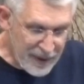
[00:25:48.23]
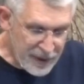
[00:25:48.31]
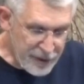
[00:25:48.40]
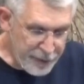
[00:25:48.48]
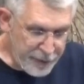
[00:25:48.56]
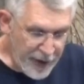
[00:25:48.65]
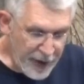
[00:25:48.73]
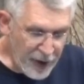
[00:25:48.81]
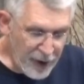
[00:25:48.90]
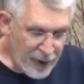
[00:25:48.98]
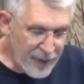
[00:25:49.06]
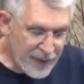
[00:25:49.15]
to
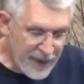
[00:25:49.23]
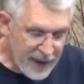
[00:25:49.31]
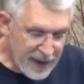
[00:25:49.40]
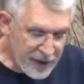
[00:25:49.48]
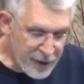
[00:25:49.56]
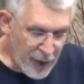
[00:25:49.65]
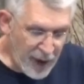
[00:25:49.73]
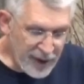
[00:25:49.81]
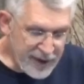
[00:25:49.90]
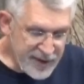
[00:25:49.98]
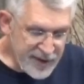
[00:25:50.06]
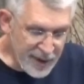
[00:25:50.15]
Pharaoh, and to all
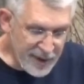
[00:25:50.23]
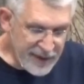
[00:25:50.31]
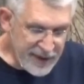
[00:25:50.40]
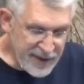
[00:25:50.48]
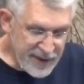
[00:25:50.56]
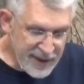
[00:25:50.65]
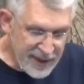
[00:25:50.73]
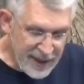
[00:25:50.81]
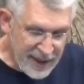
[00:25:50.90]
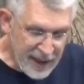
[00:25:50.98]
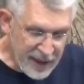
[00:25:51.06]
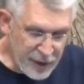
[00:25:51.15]
his servants,
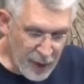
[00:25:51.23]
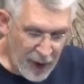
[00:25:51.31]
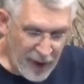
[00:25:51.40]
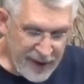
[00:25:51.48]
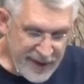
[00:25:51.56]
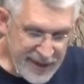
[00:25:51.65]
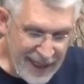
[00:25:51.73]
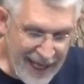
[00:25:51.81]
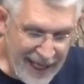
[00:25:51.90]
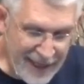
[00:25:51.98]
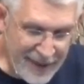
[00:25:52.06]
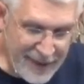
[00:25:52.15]
and to all his
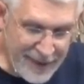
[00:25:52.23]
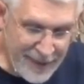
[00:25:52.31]
land,